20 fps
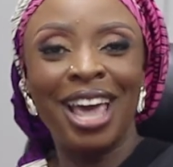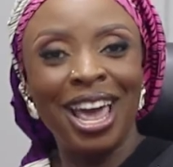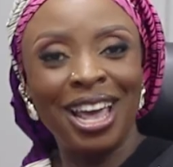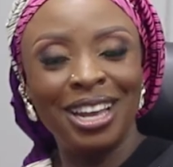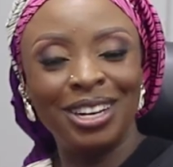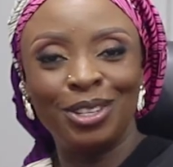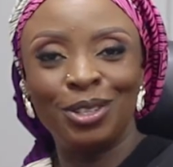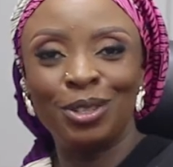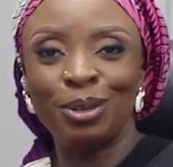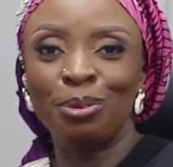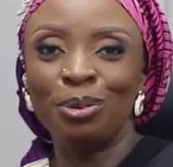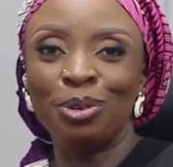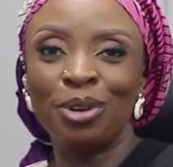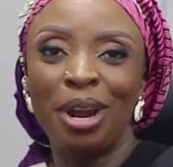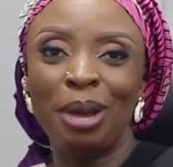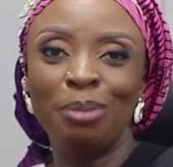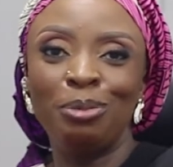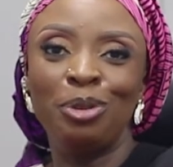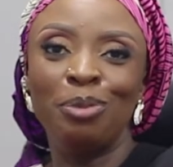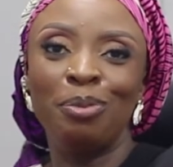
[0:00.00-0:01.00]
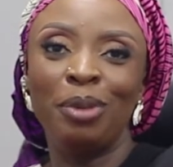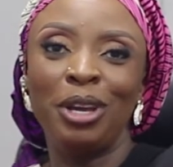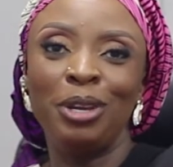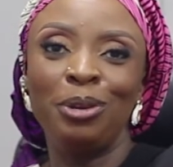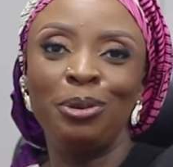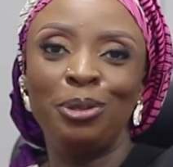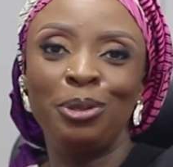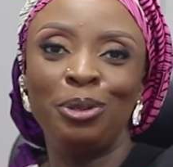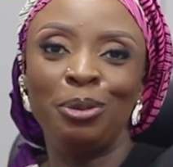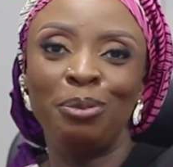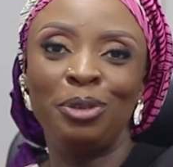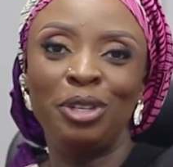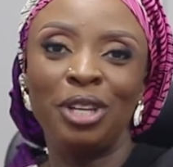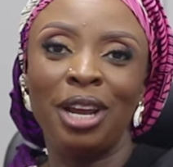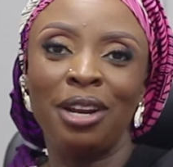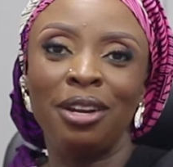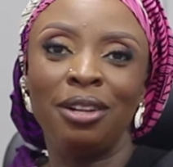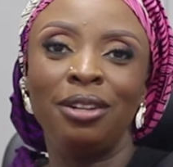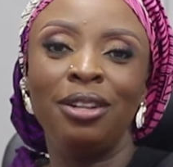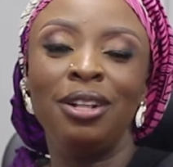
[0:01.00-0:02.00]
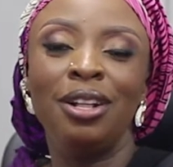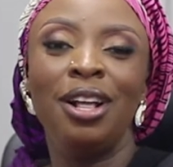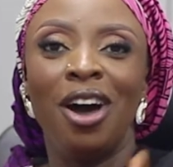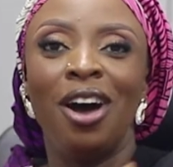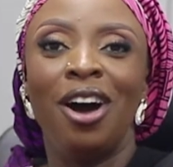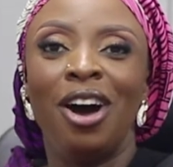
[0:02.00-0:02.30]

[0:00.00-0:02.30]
and subscribe to my YouTube channel.